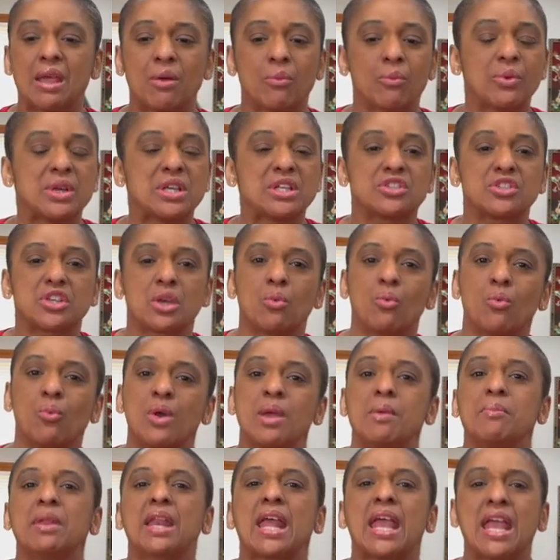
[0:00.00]
reach
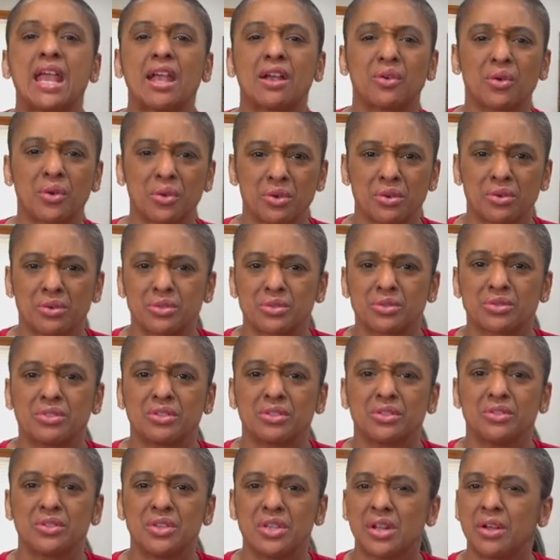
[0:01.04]
women and girls.
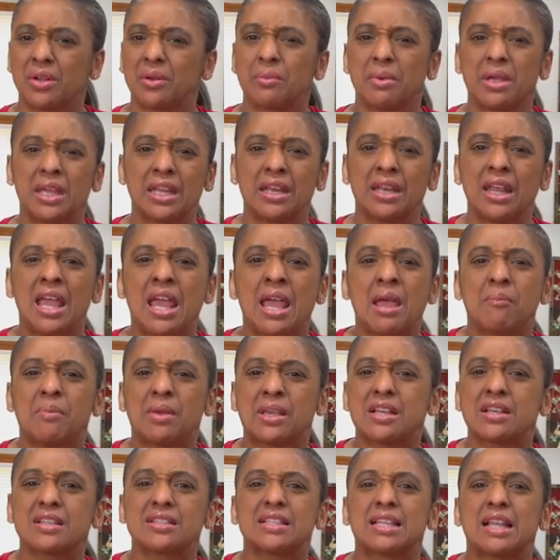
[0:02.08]
You know what I mean?
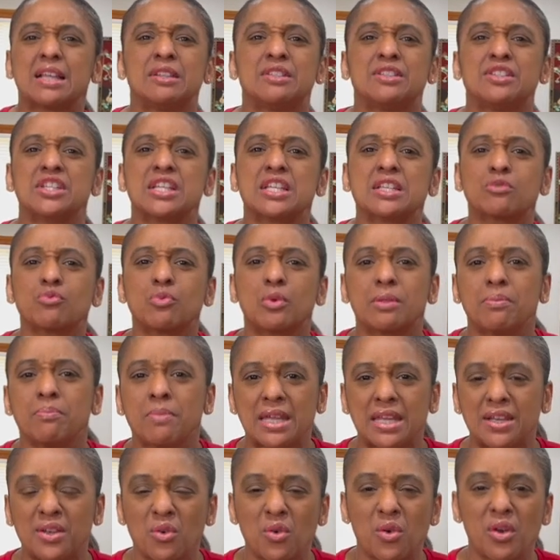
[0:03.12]
Because just with
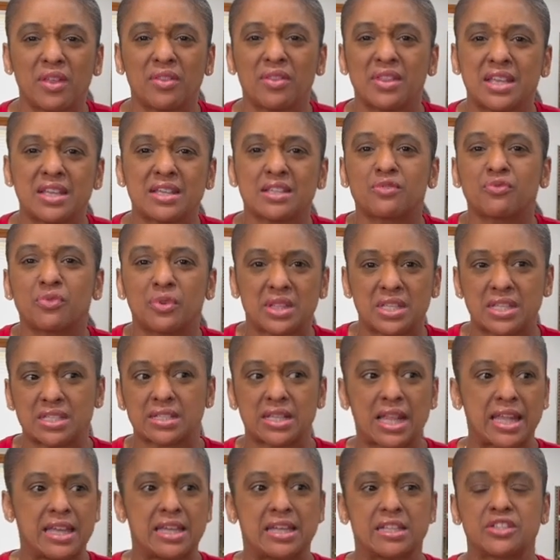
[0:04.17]
me doing this for this
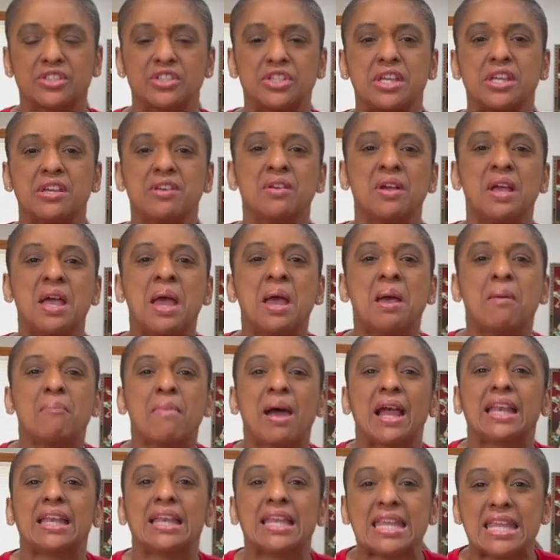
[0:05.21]
last year,
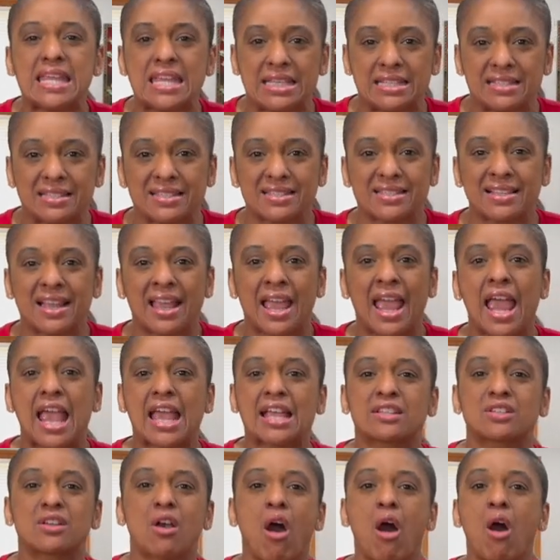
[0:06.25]
my niece
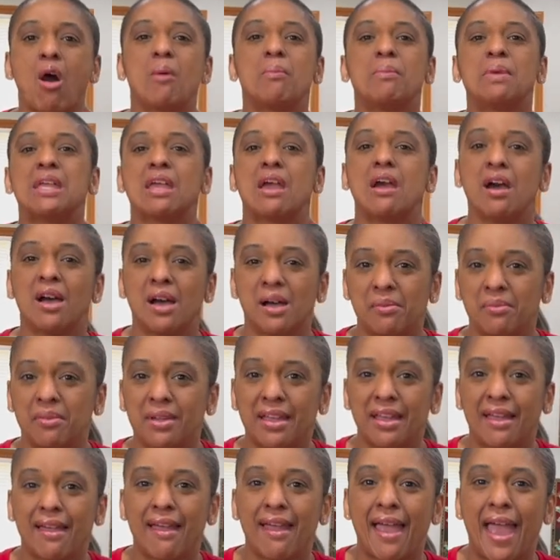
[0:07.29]
has called me up
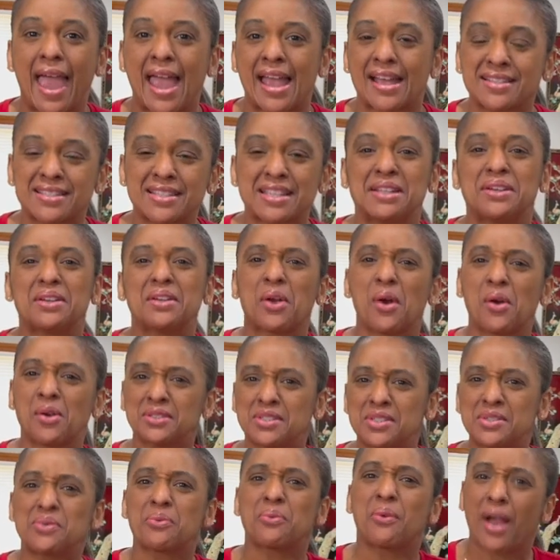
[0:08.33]
asking to go
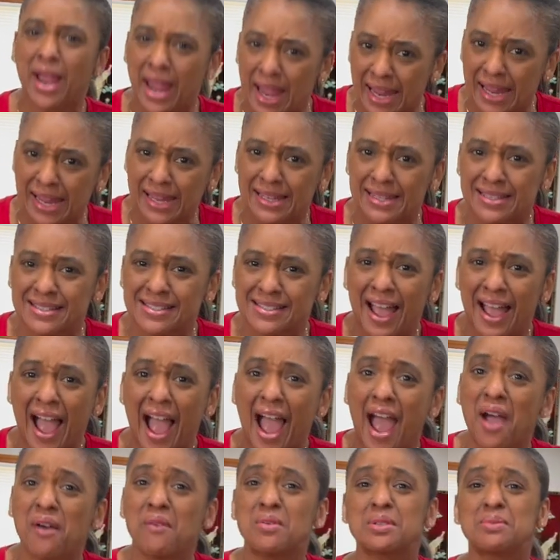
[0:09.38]
to the range.
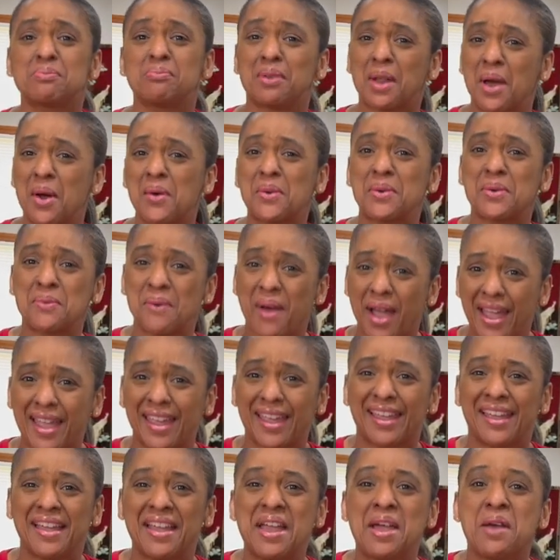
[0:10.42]
I was blown
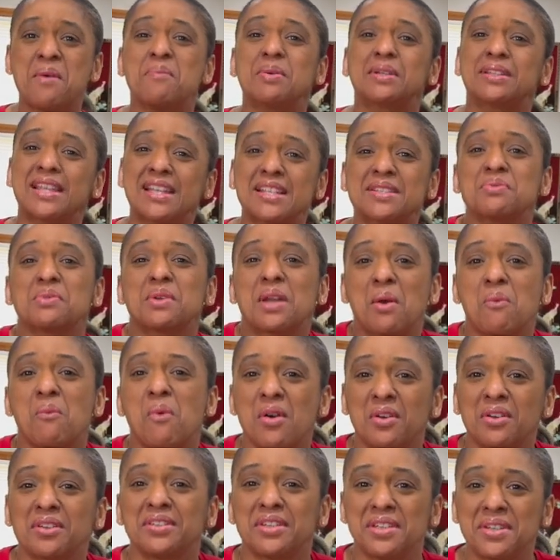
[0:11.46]
away, but that's what I
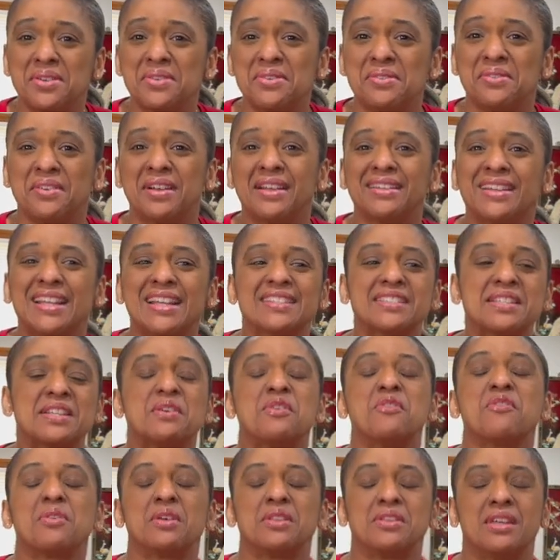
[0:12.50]
want to do. That's
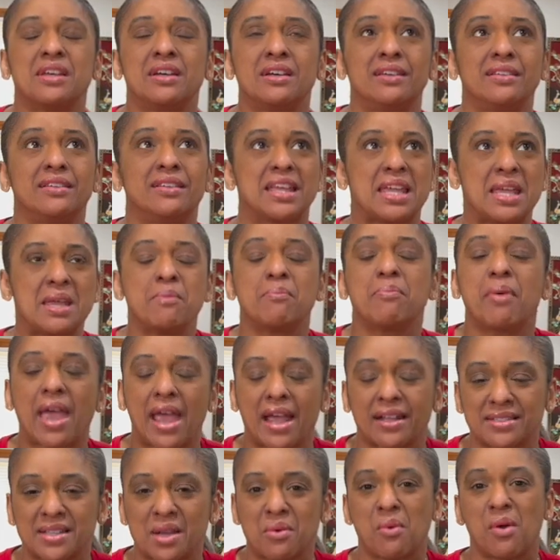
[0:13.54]
the
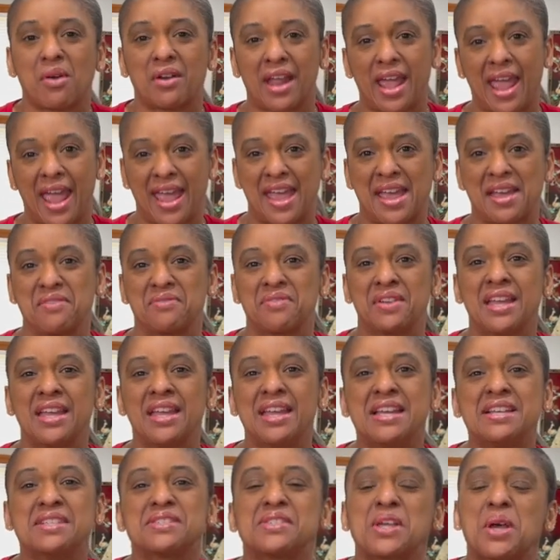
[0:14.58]
impact I want to have.
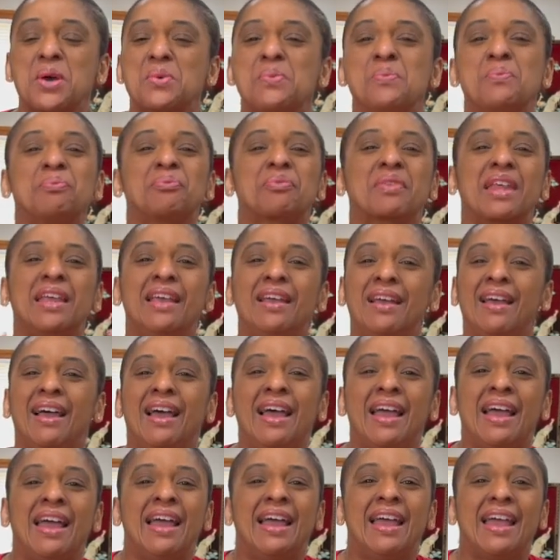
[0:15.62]
So
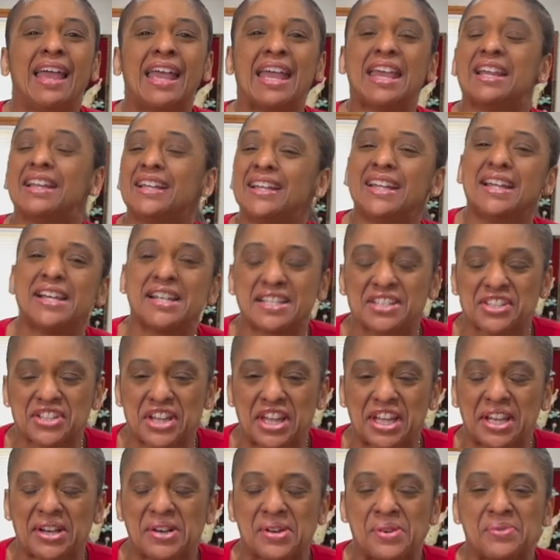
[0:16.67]
in a
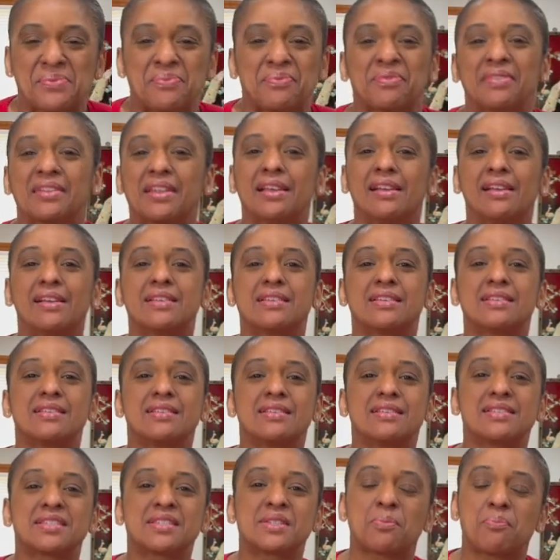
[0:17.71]
nutshell,
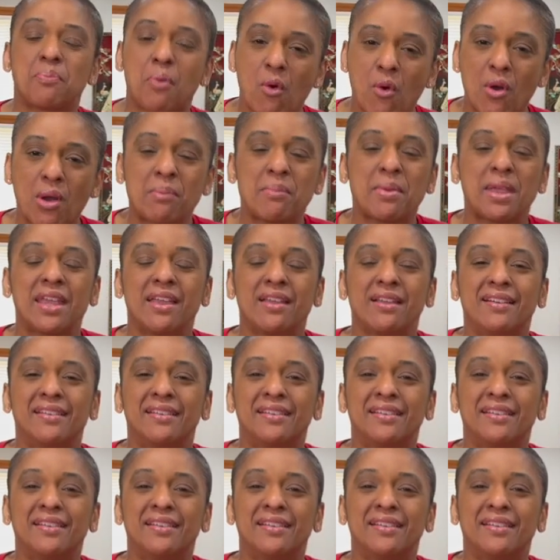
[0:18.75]
support me.